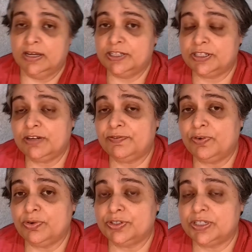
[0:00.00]
Instead of
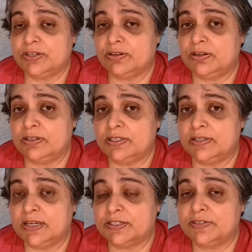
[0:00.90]
focusing on all the
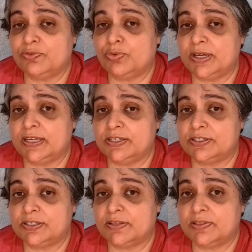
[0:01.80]
negative
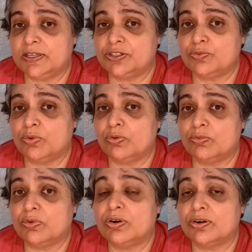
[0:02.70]
ways that things
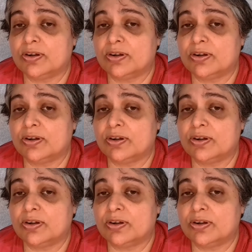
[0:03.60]
won't work,